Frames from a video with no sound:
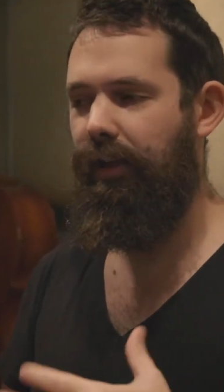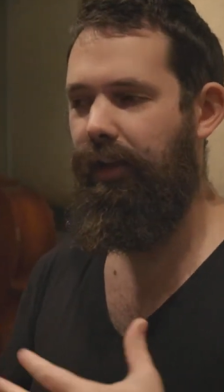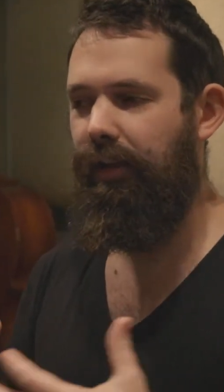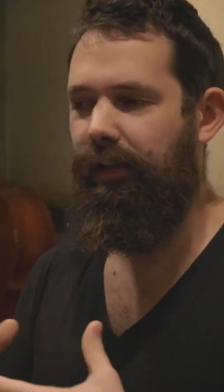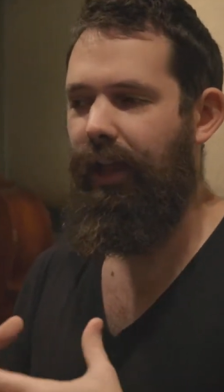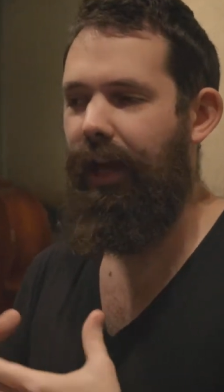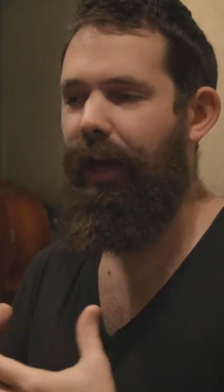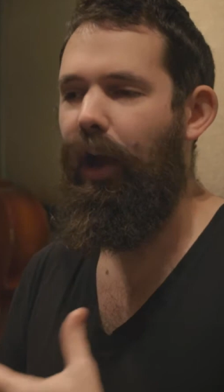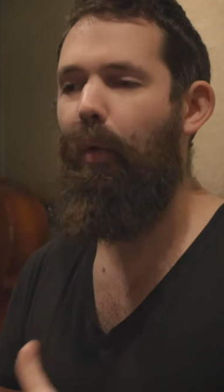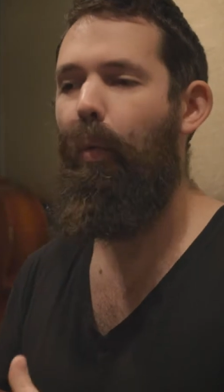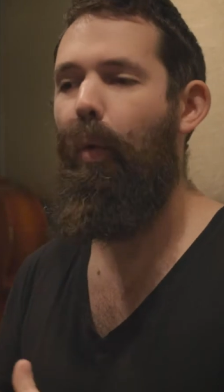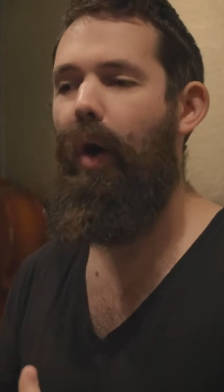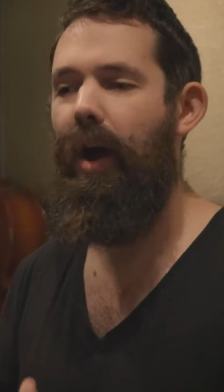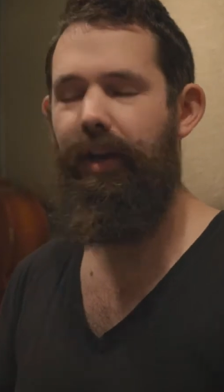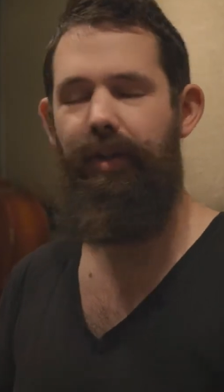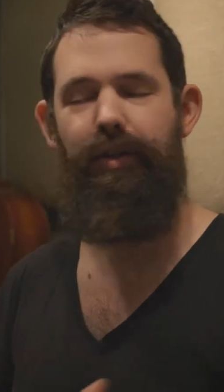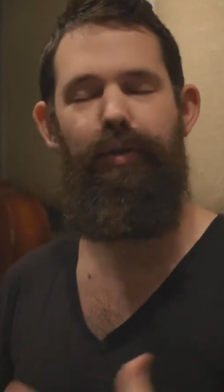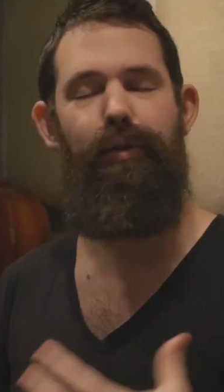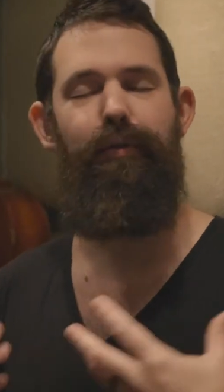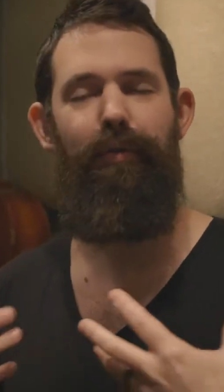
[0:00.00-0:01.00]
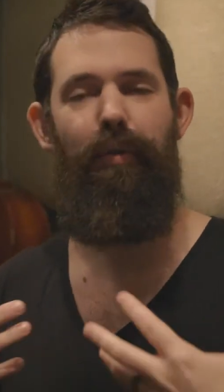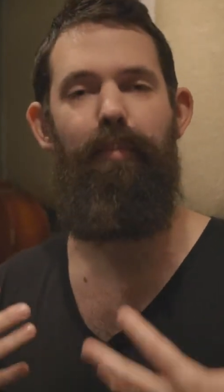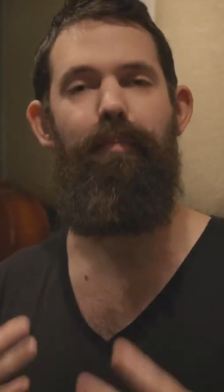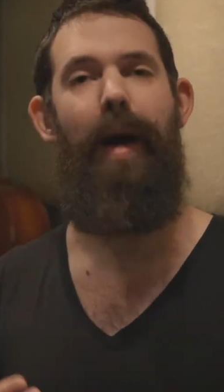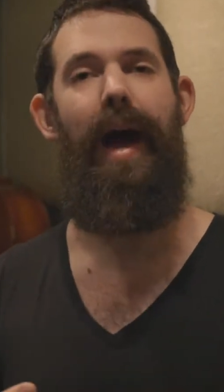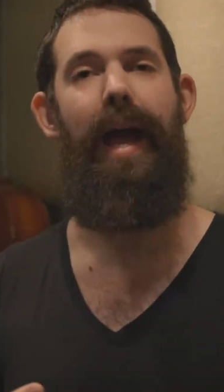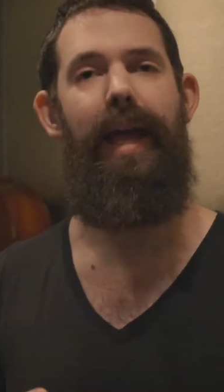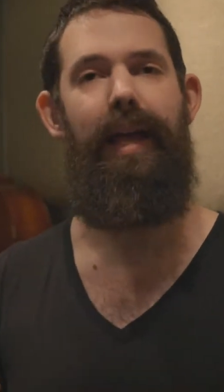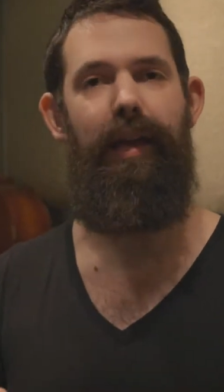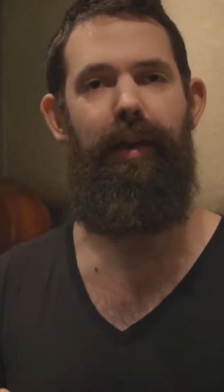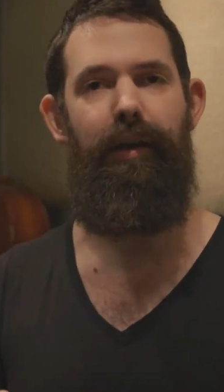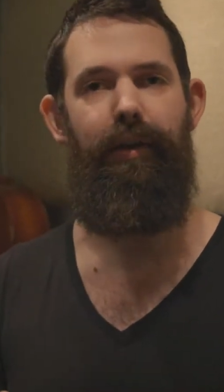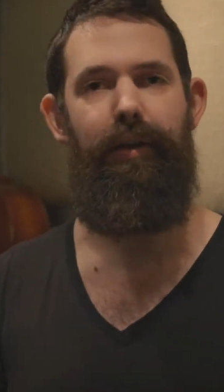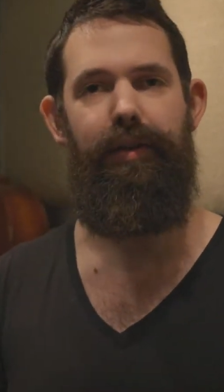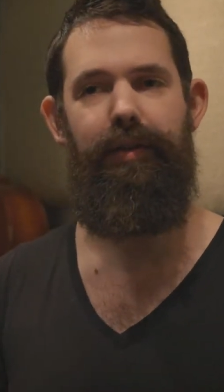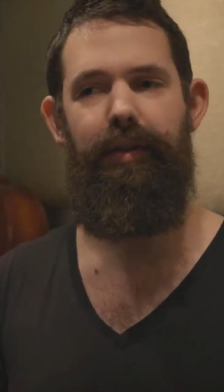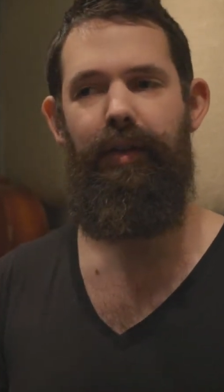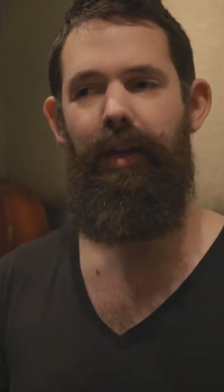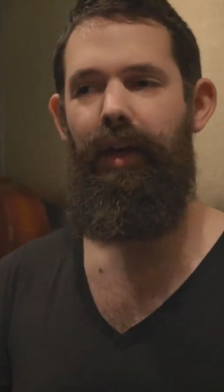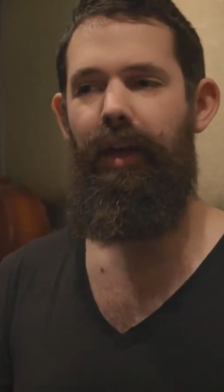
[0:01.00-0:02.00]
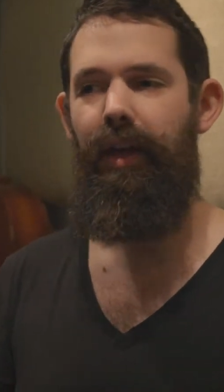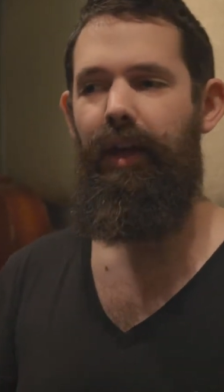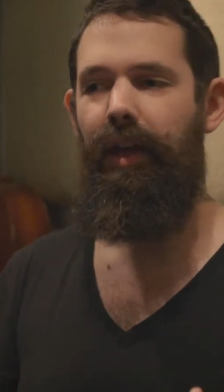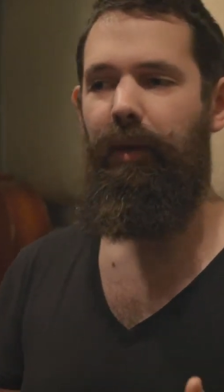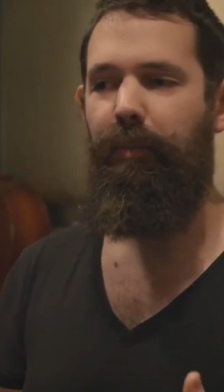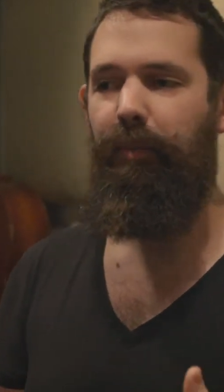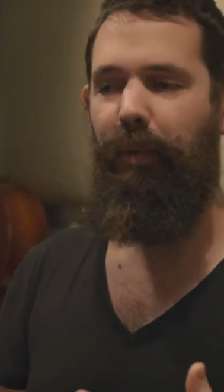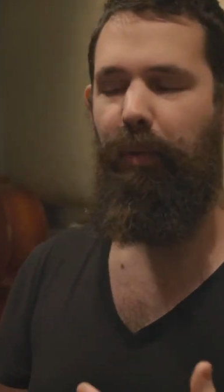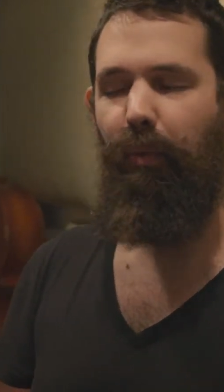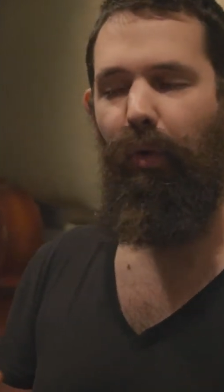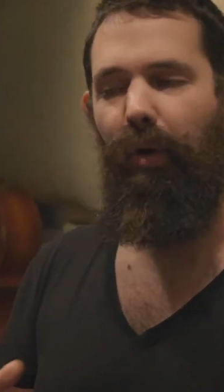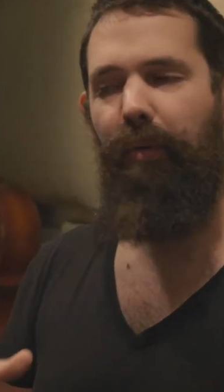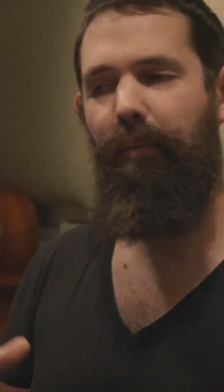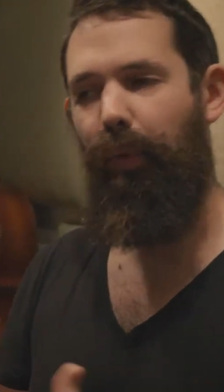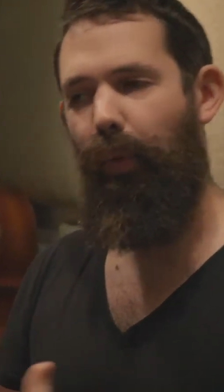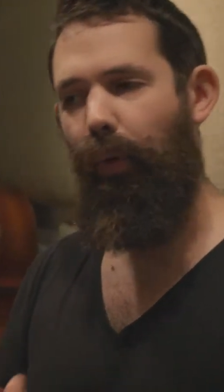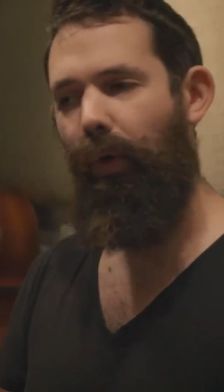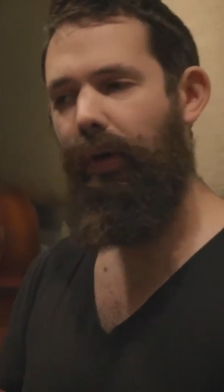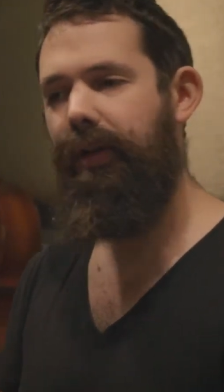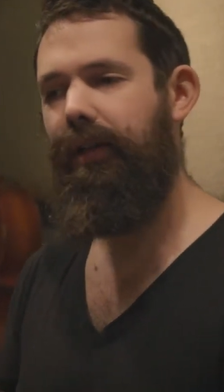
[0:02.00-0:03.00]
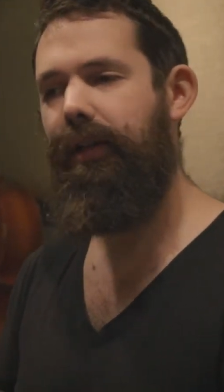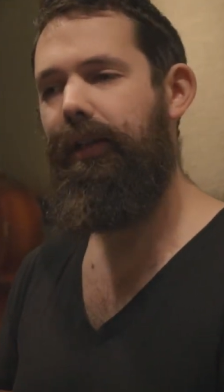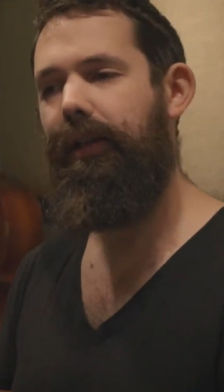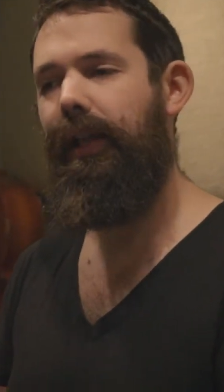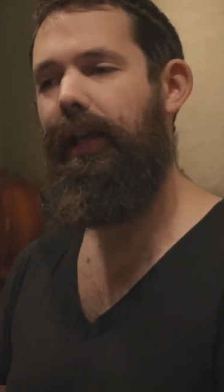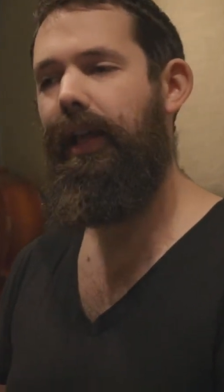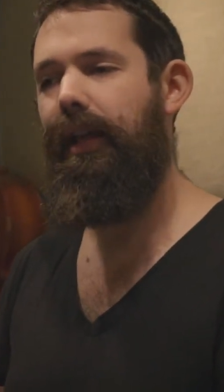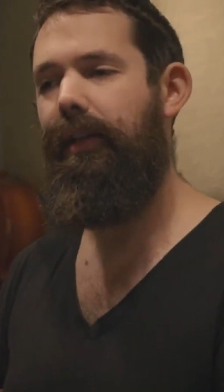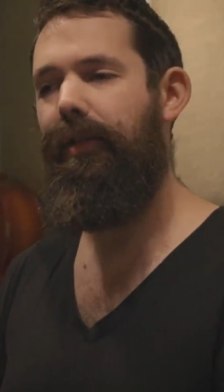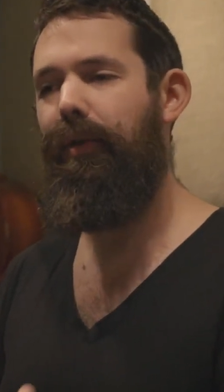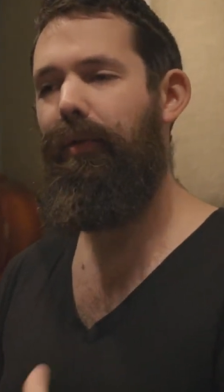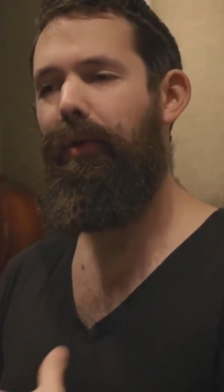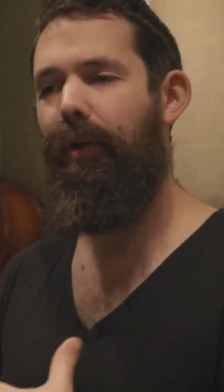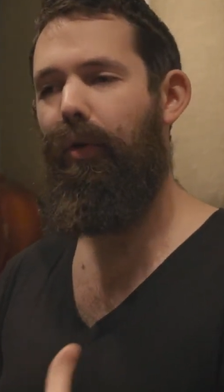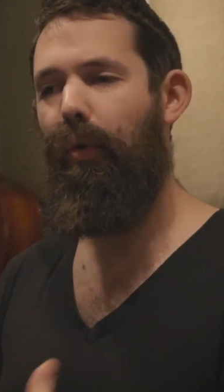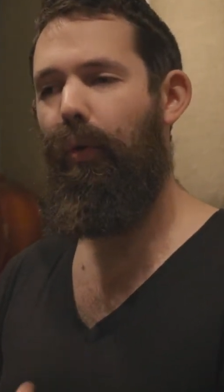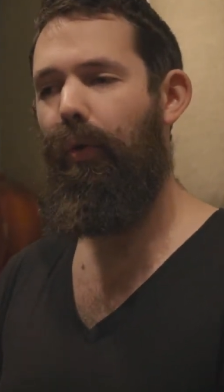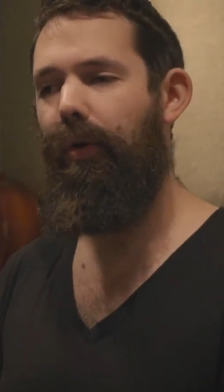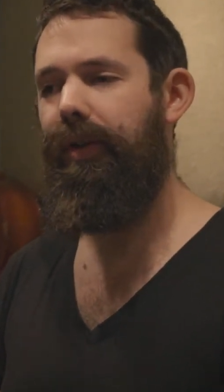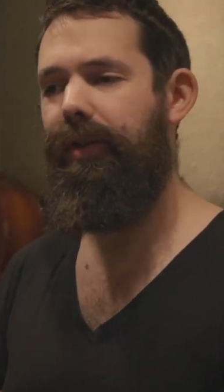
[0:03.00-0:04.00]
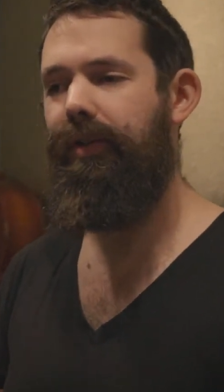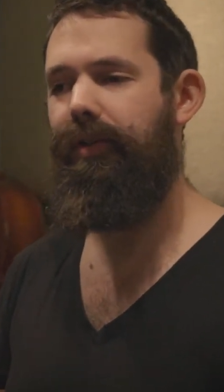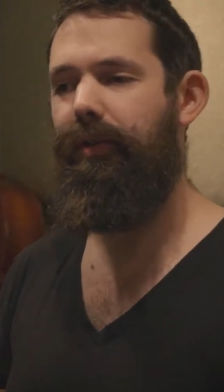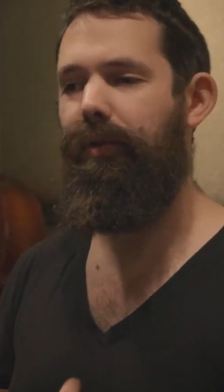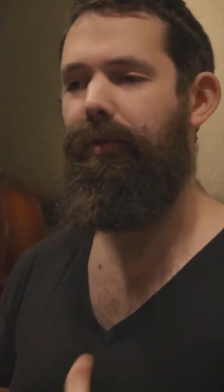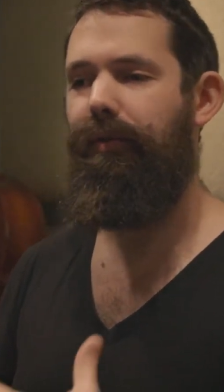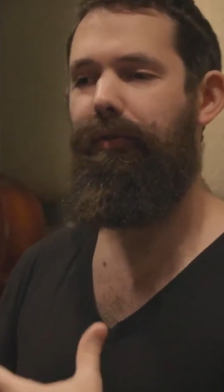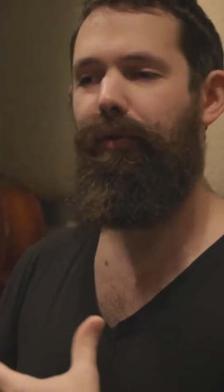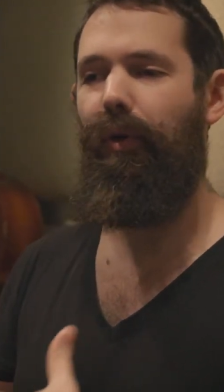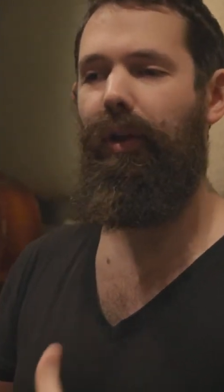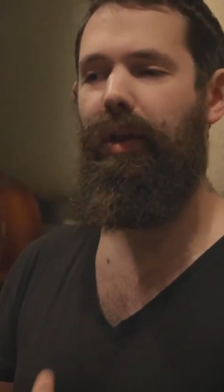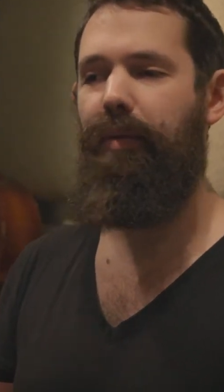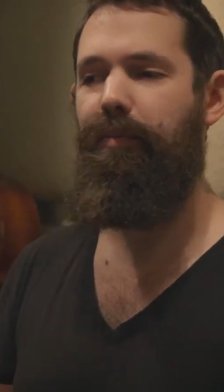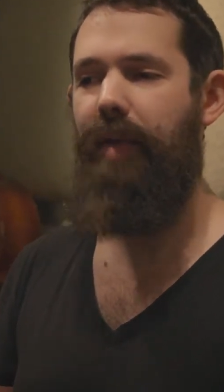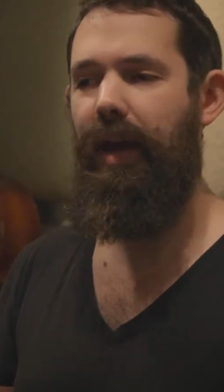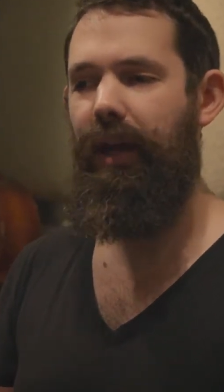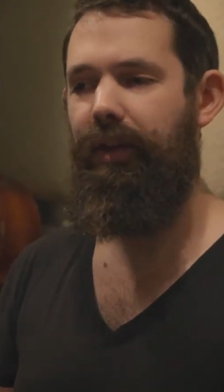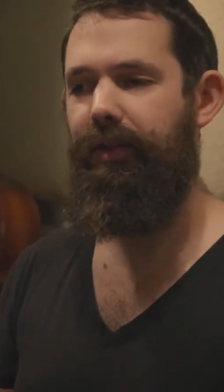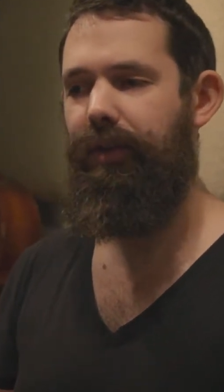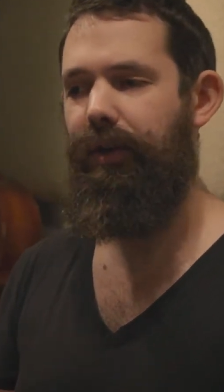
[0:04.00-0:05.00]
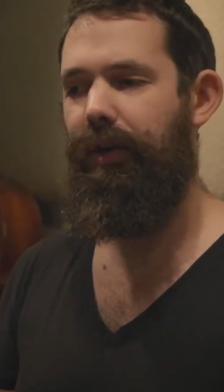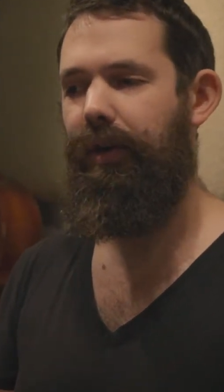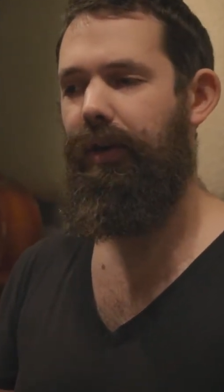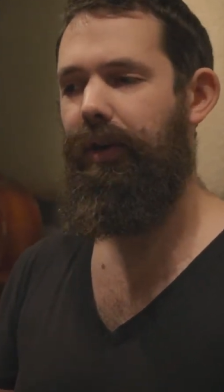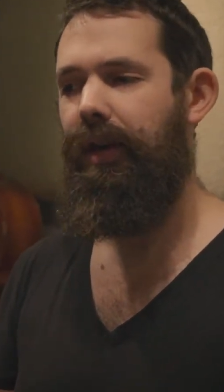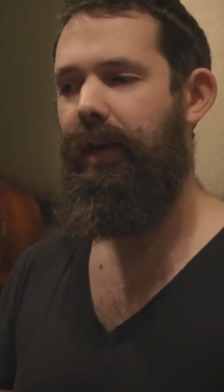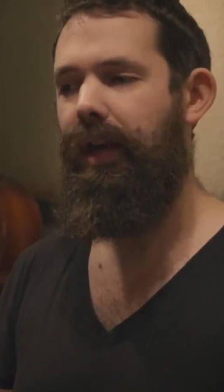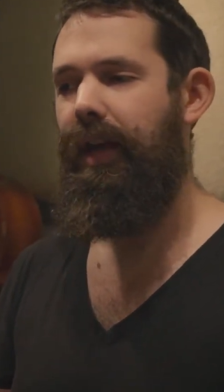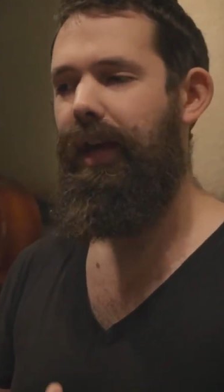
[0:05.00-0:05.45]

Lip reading: like I want it to from my ears. But more importantly, the recordist or the Foley mixer